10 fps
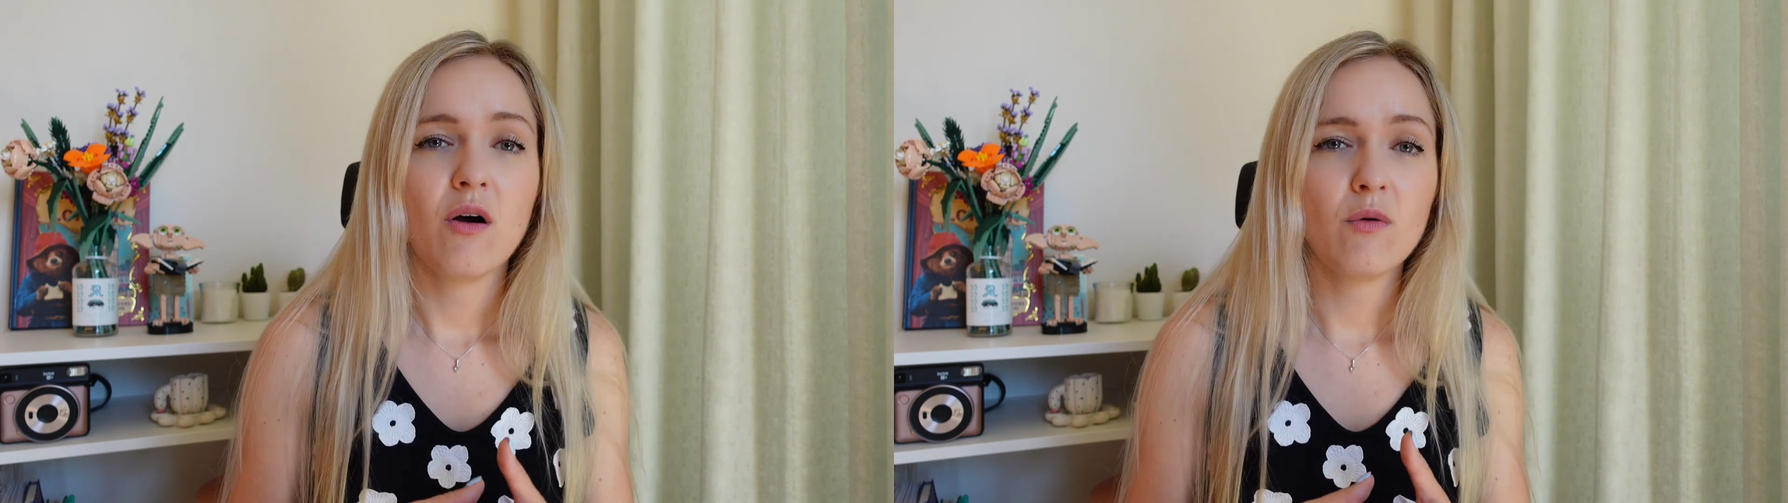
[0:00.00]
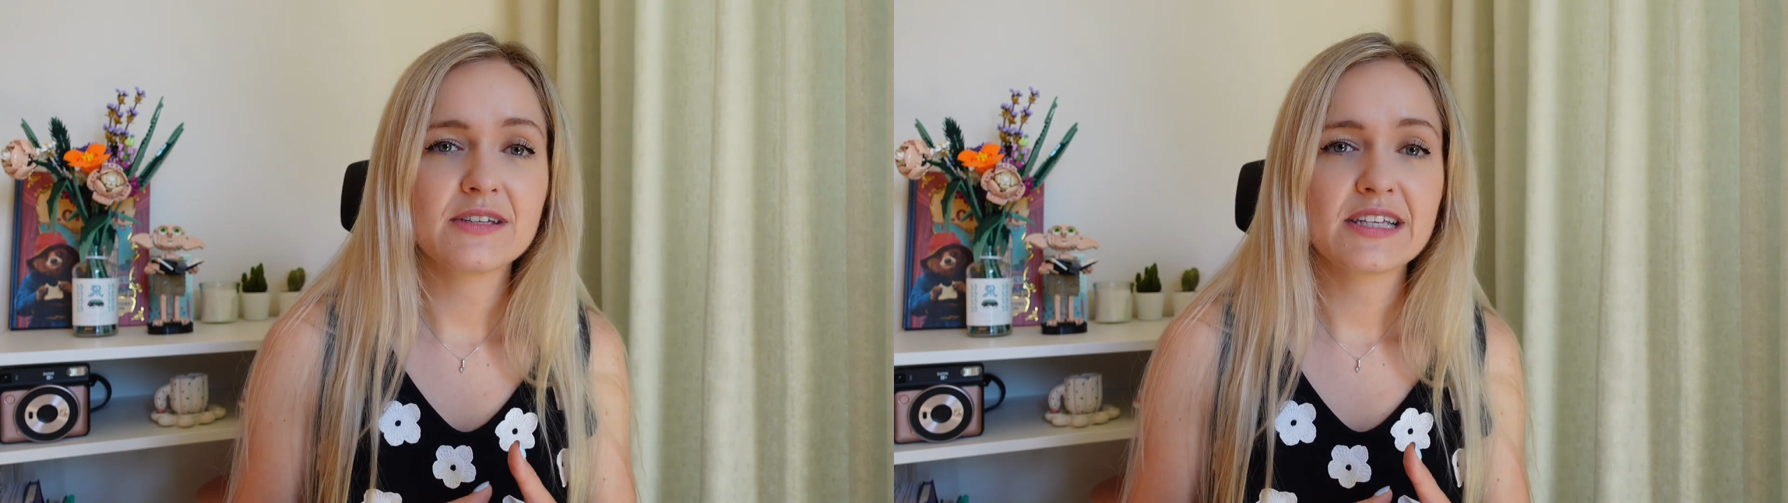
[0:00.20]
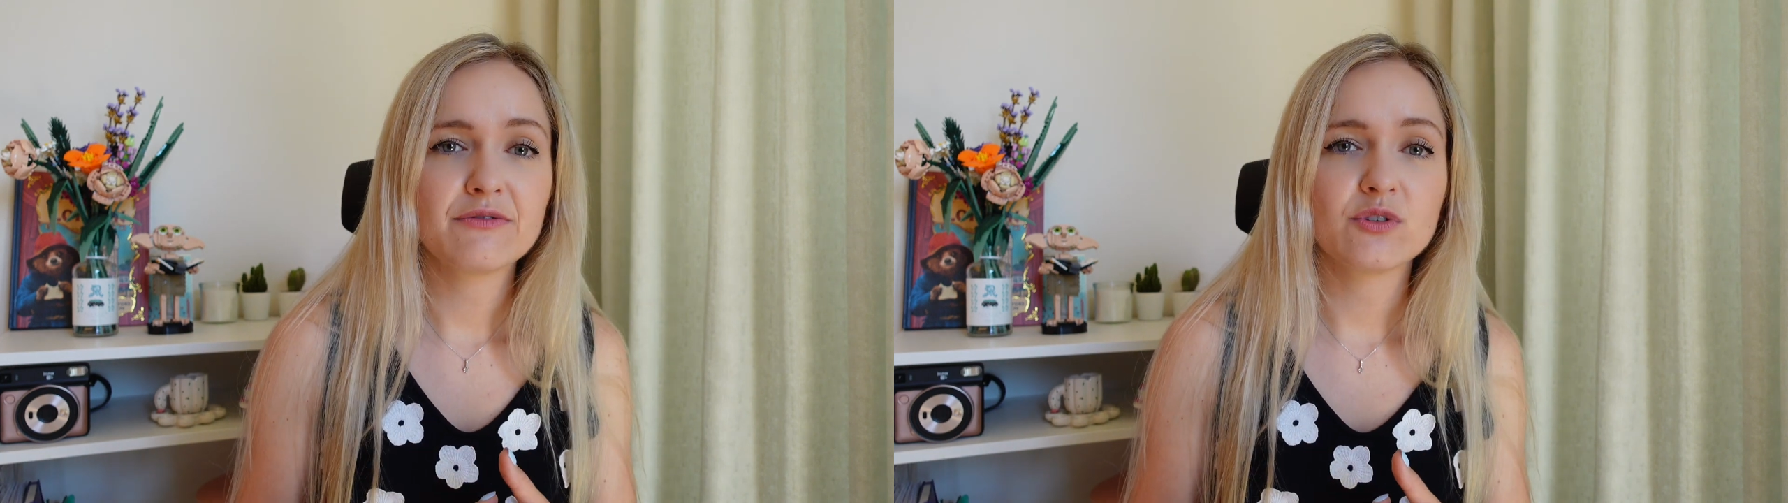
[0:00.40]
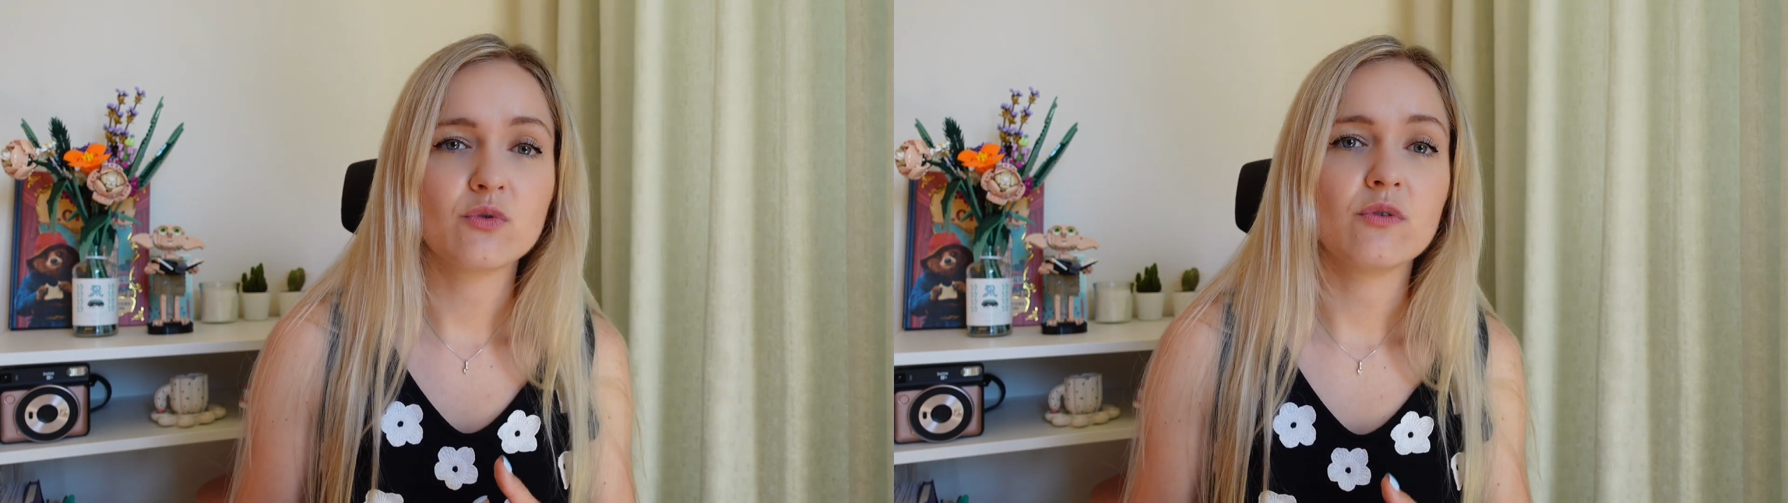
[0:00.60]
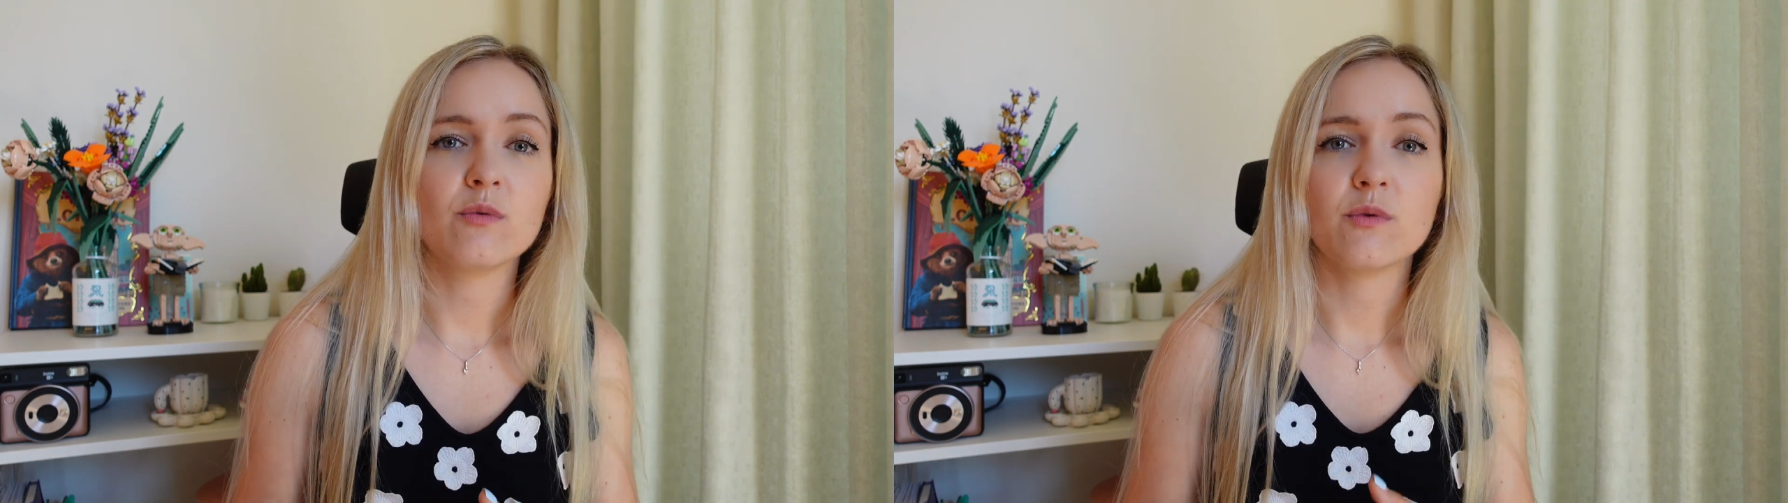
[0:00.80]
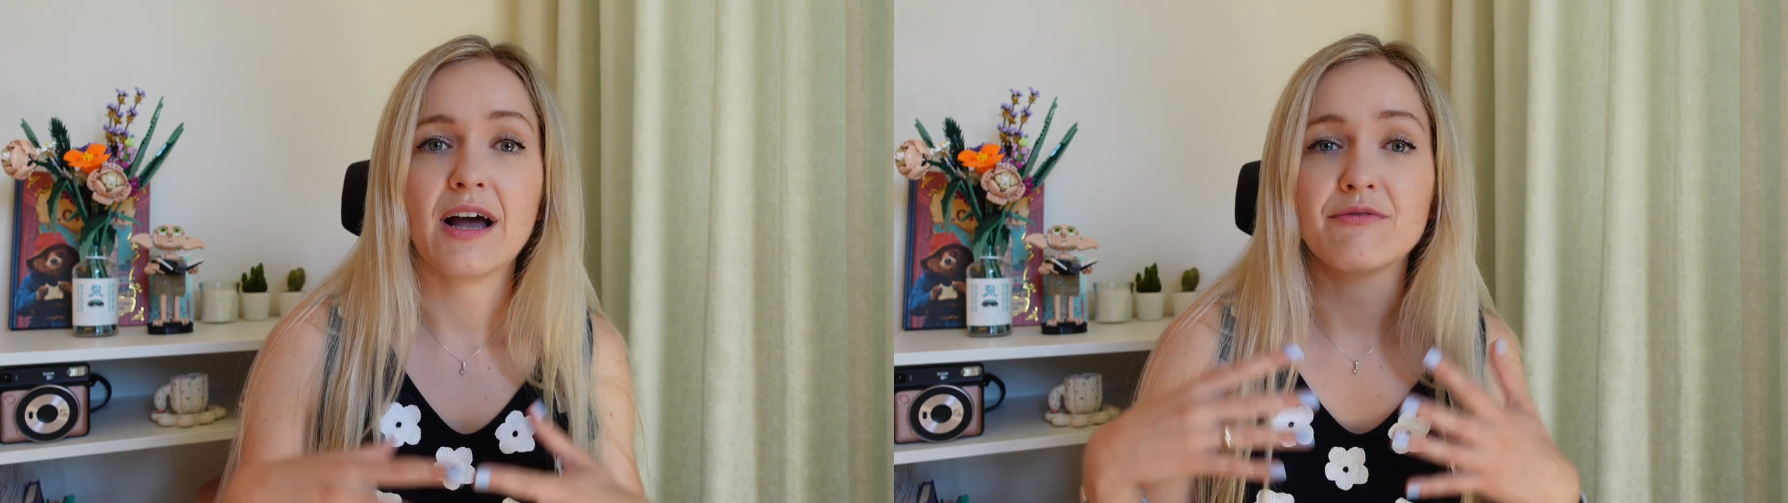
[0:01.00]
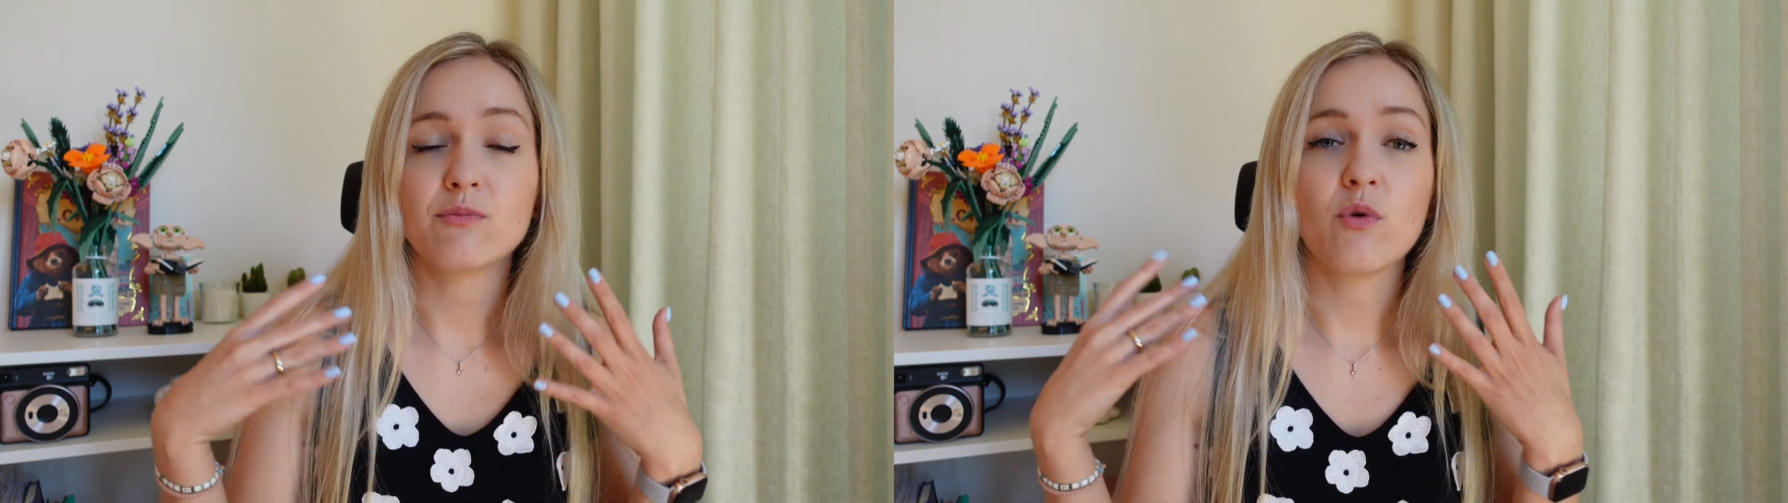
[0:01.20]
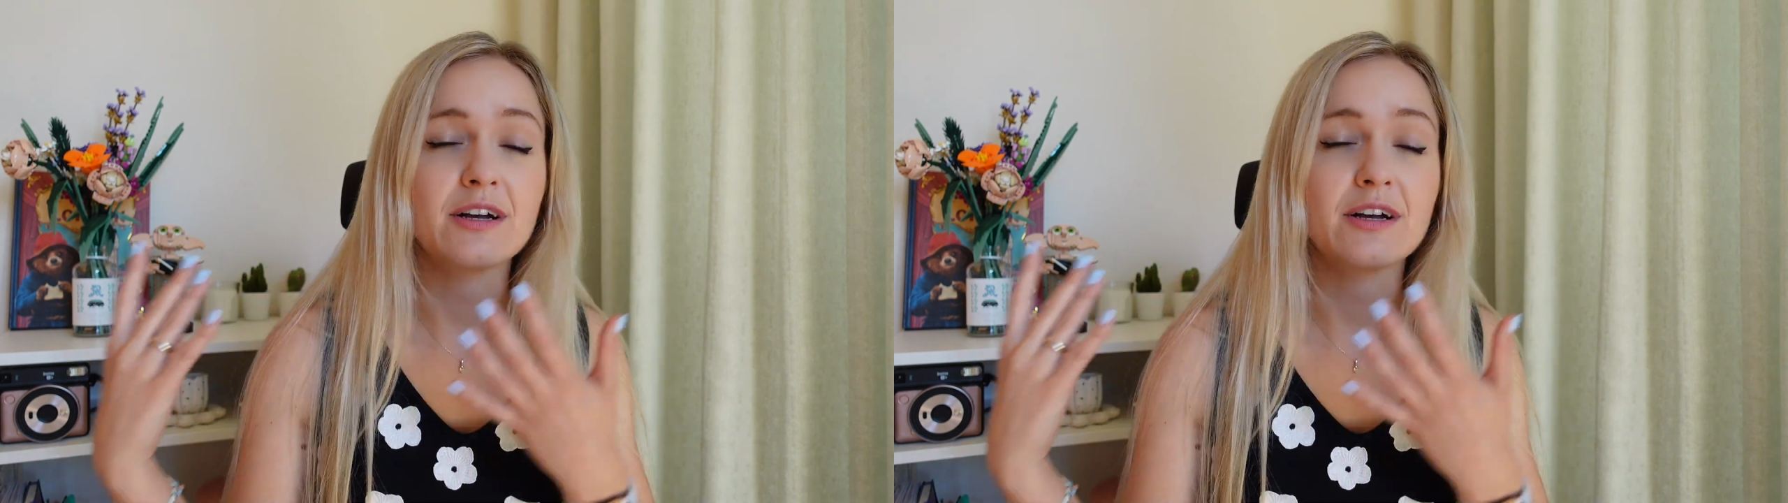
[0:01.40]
Obviously, if you have more